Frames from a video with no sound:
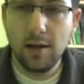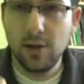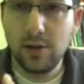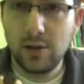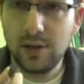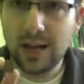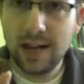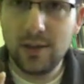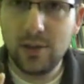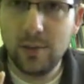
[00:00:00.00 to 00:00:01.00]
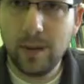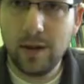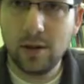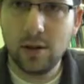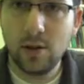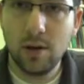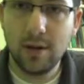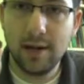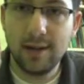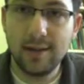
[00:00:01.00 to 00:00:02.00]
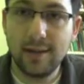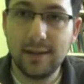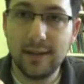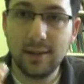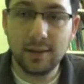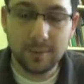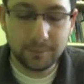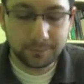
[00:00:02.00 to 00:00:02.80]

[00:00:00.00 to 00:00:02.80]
There's two sides to a penny or a coin, a heads and a tails.